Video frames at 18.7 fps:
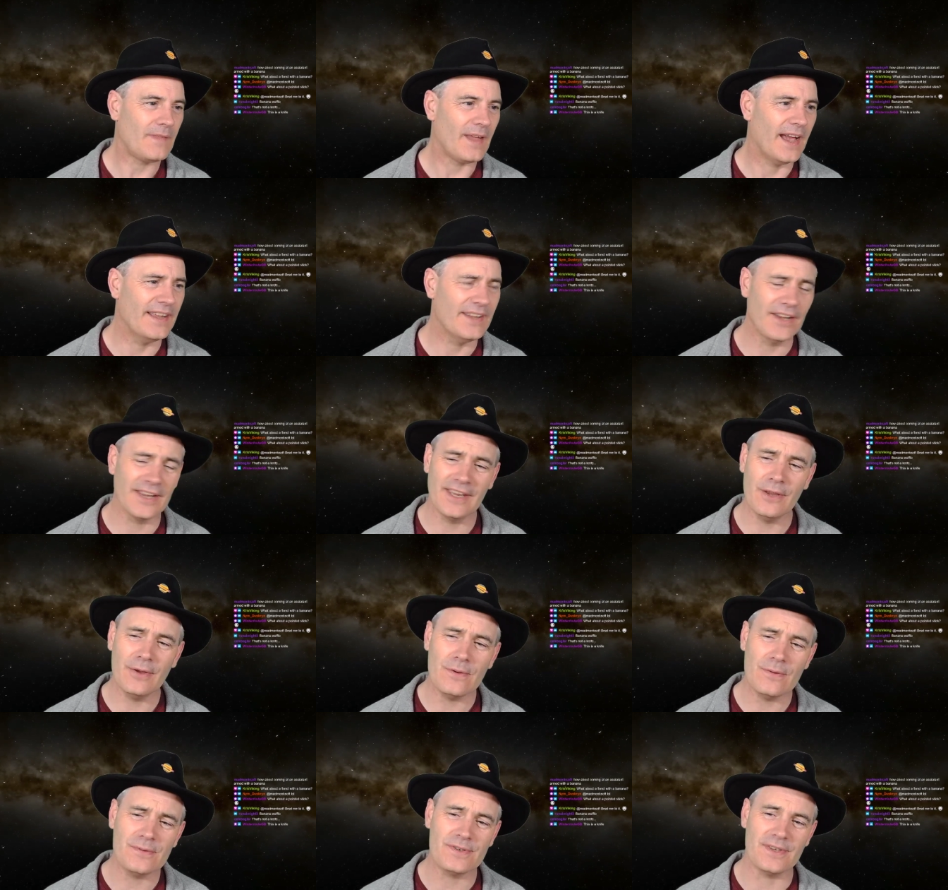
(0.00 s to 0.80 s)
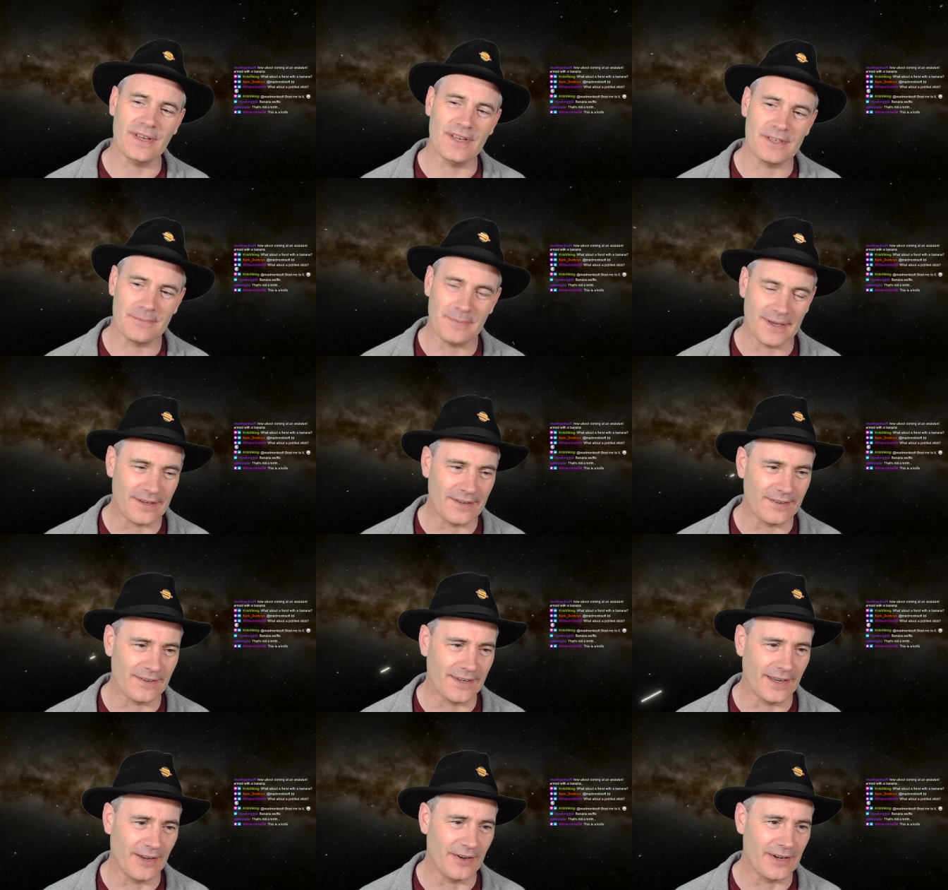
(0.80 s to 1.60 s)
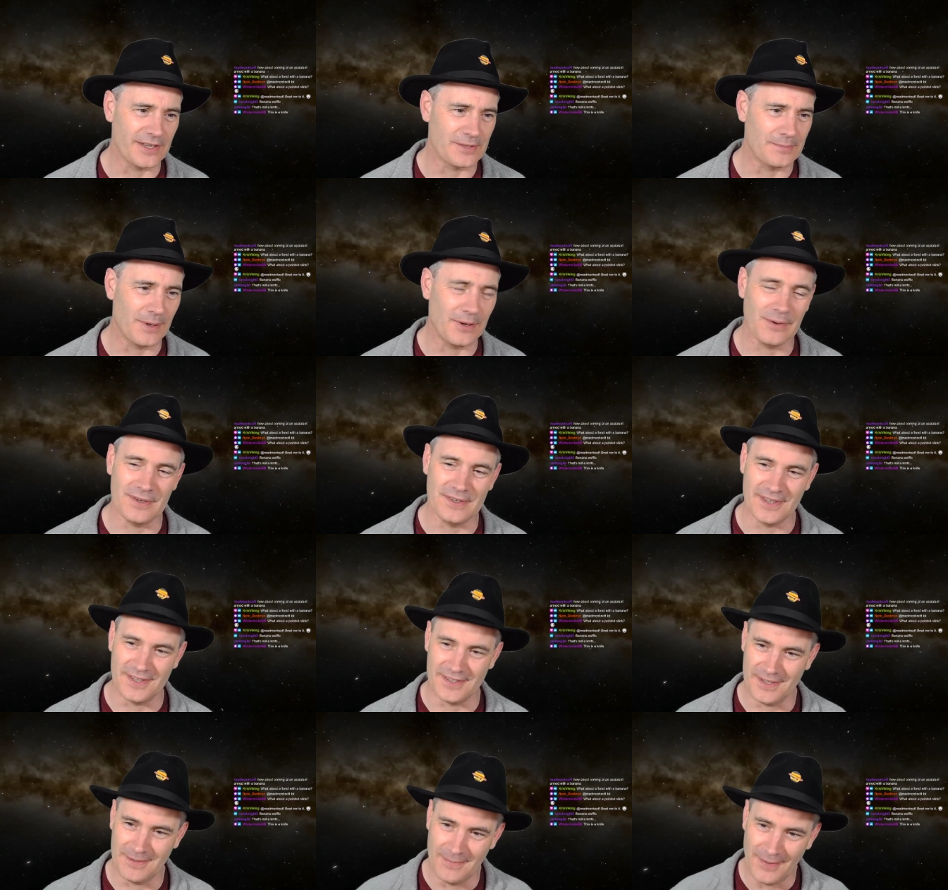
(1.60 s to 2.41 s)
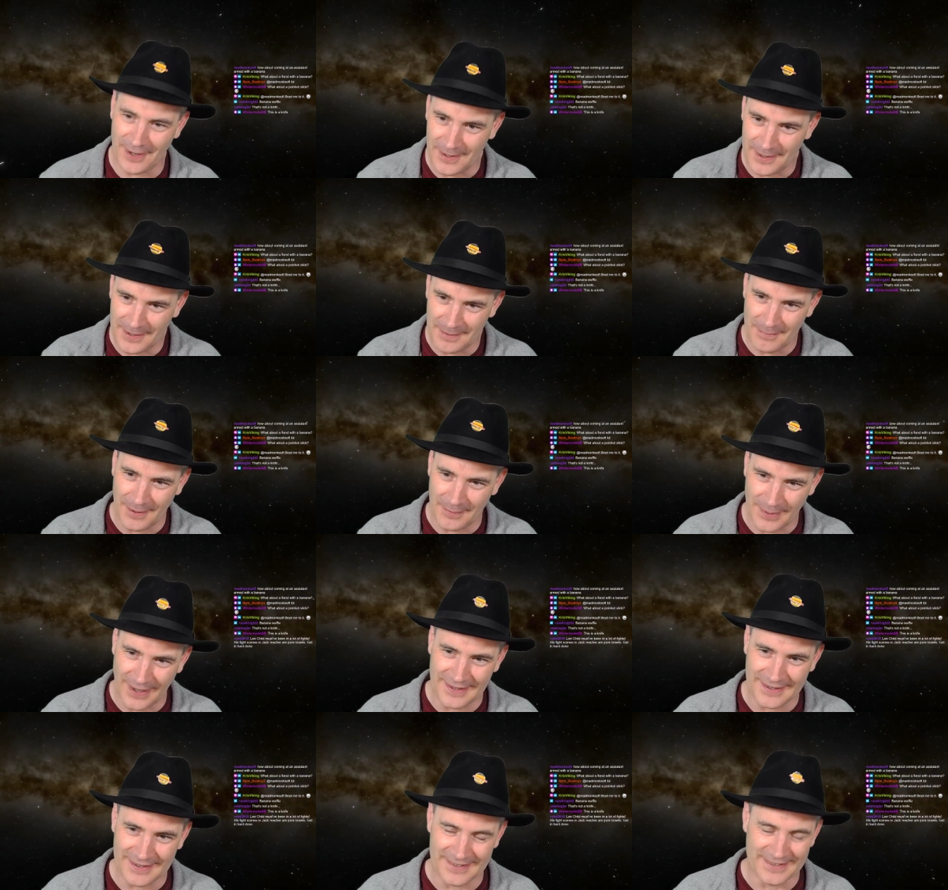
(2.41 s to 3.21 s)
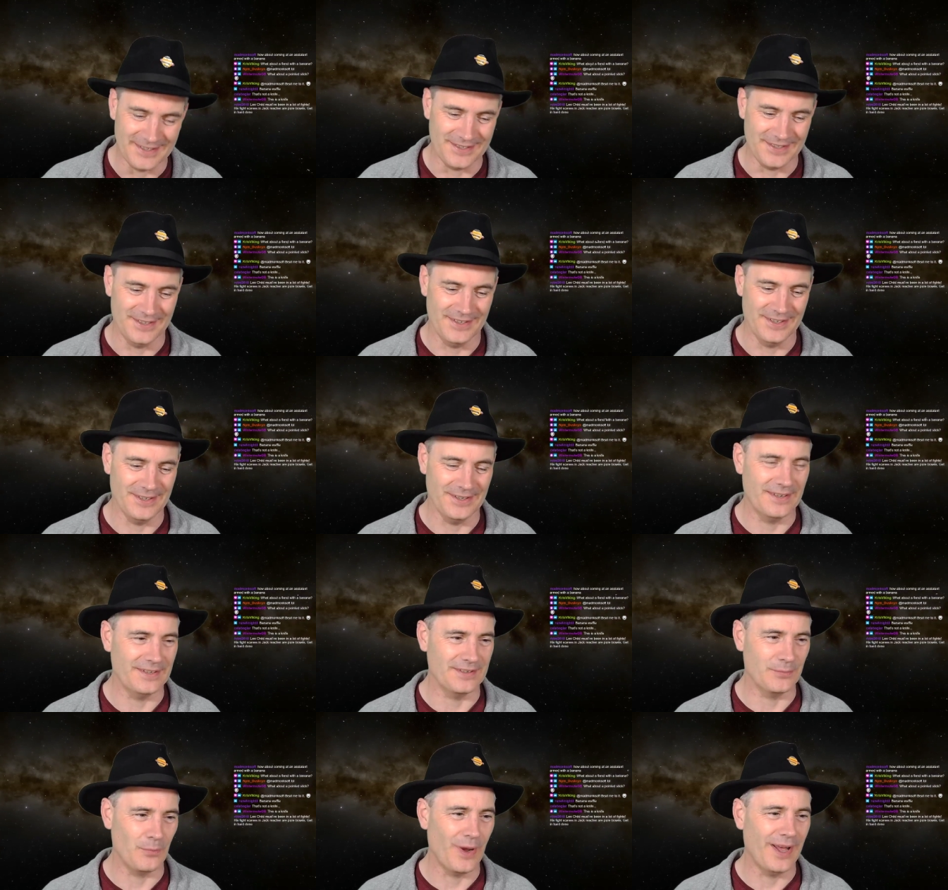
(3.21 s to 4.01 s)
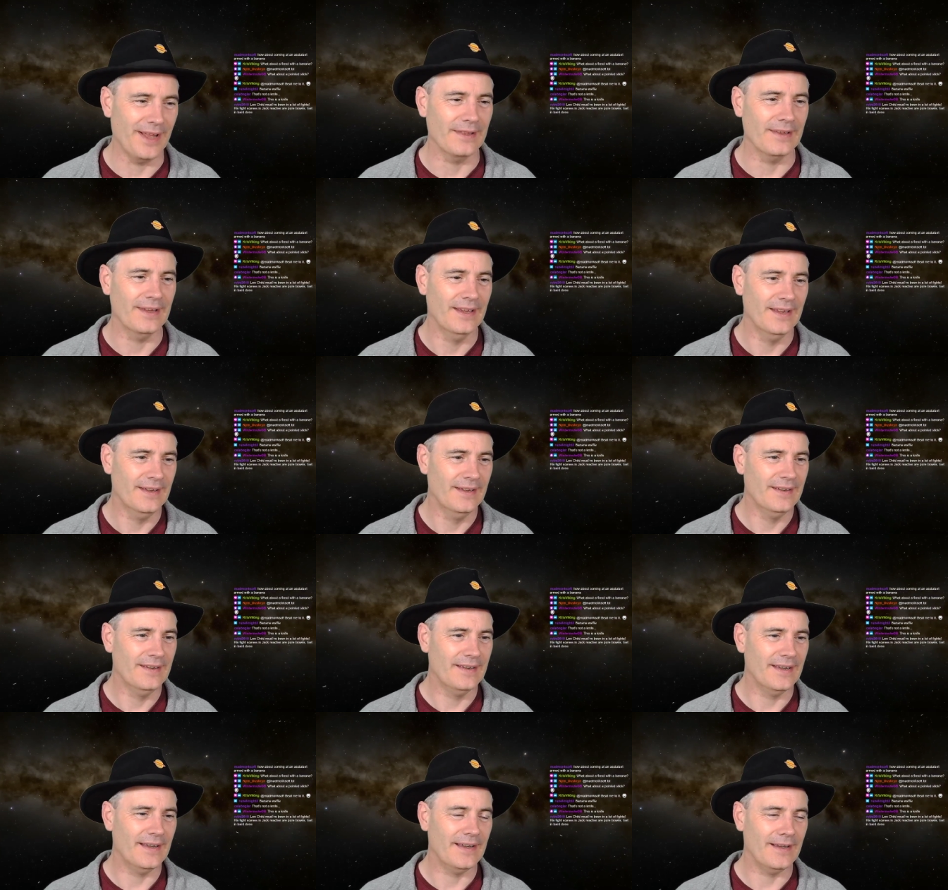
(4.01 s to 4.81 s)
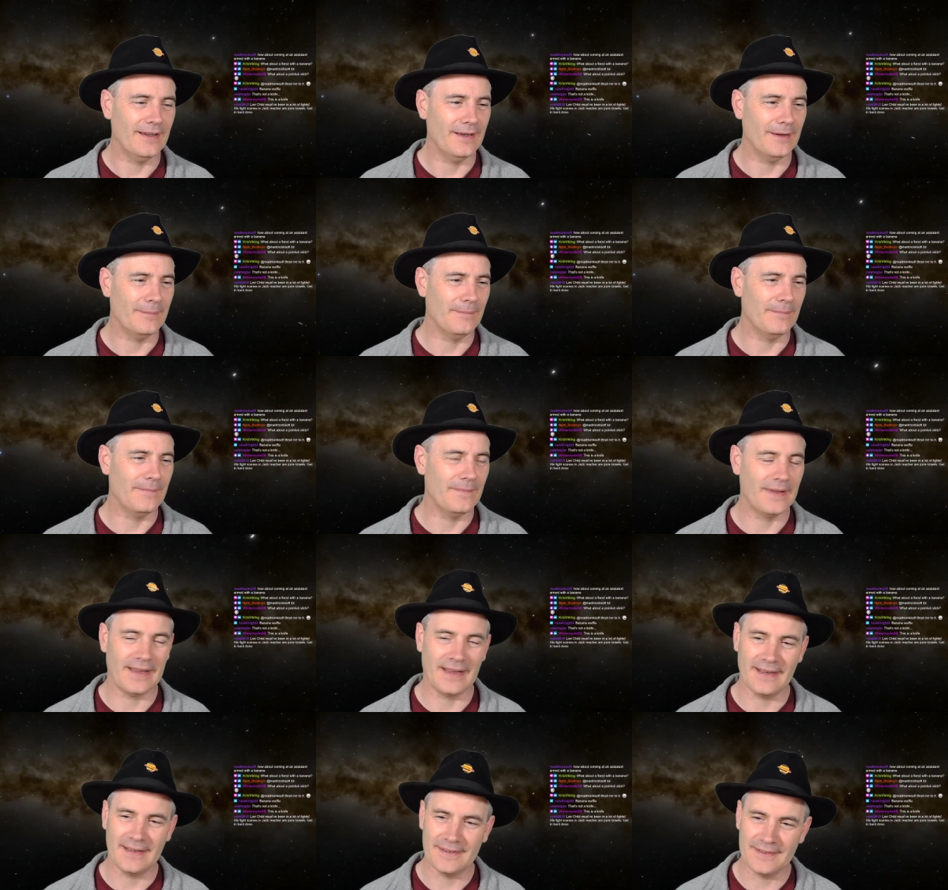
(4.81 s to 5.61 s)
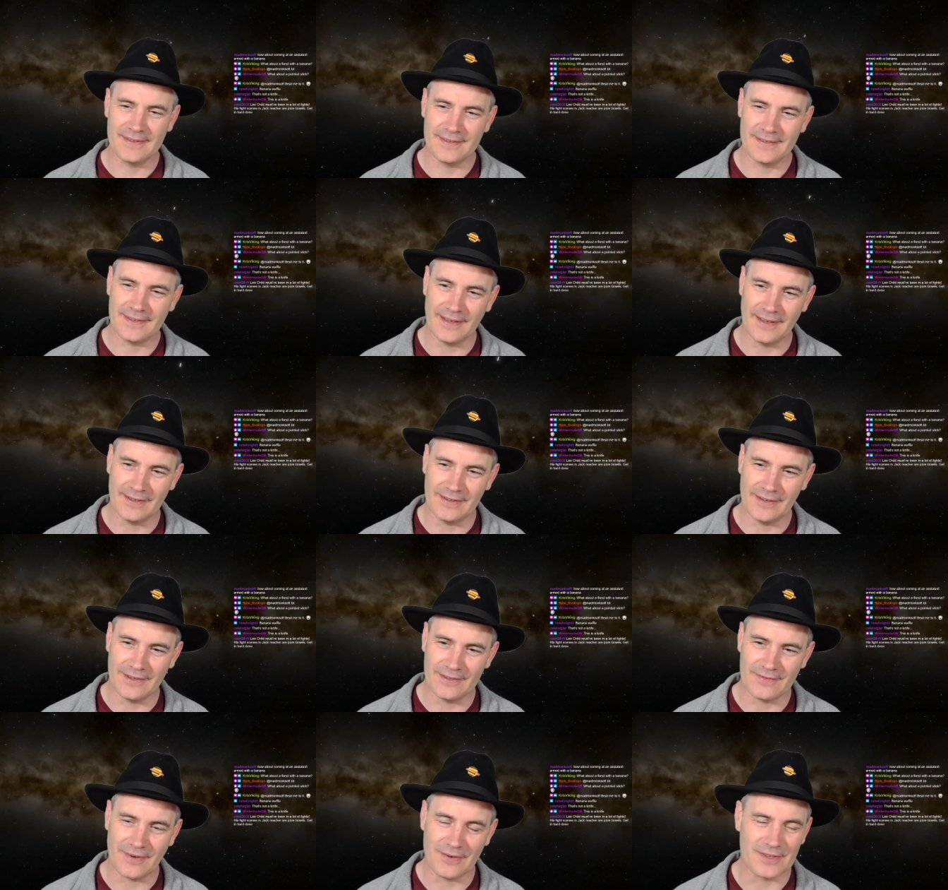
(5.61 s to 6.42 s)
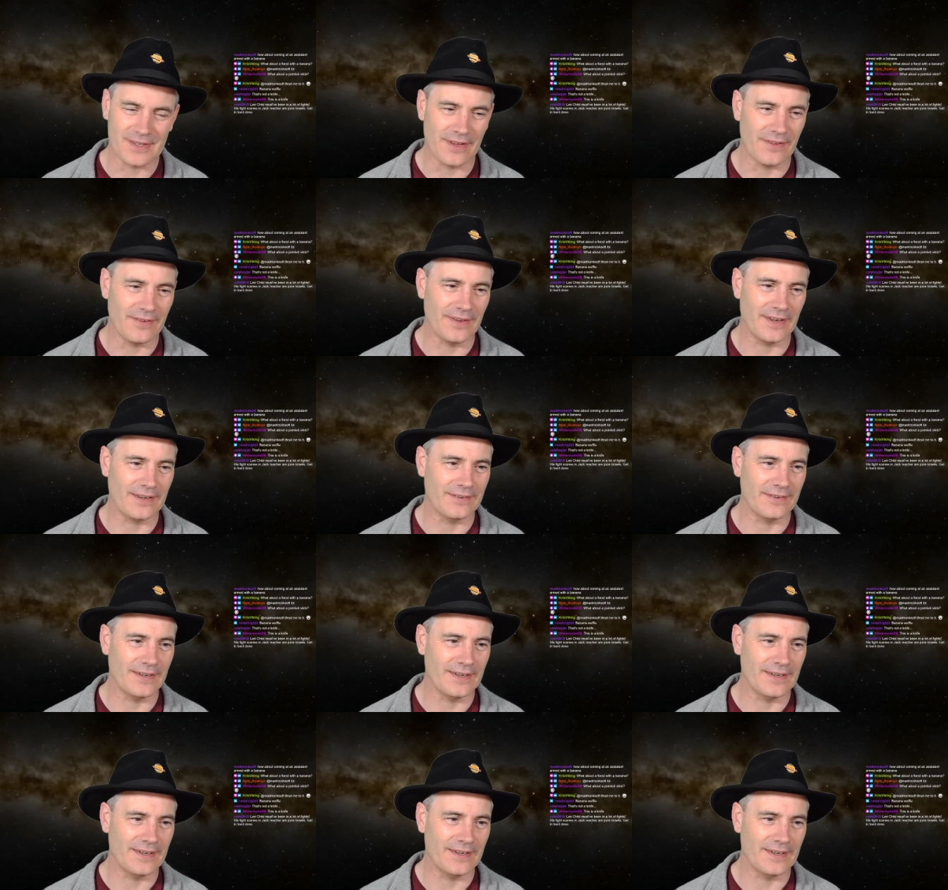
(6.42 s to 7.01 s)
And I use this because I experience this in my practice sessions as well as various other things.